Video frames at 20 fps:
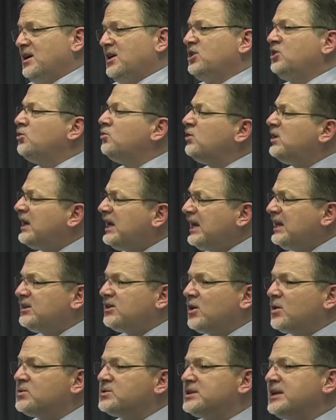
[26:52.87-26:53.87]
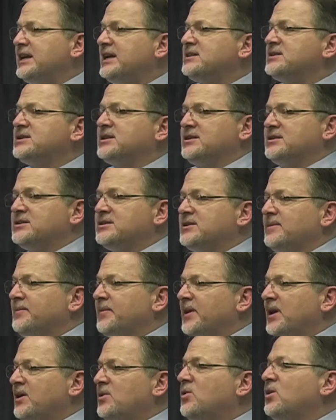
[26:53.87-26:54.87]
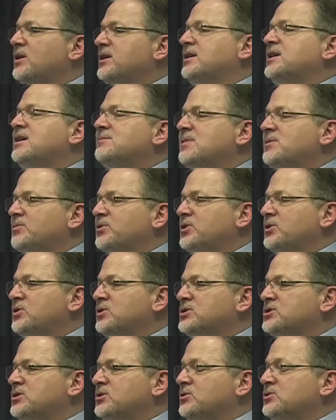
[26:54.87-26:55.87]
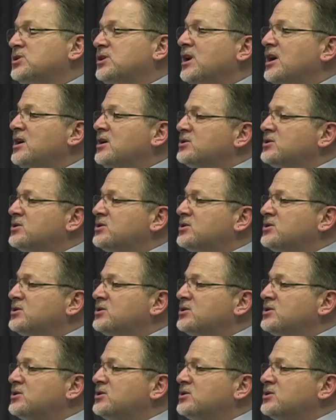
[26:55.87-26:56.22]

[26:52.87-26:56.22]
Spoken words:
You need those answers in order to come up with a good solution.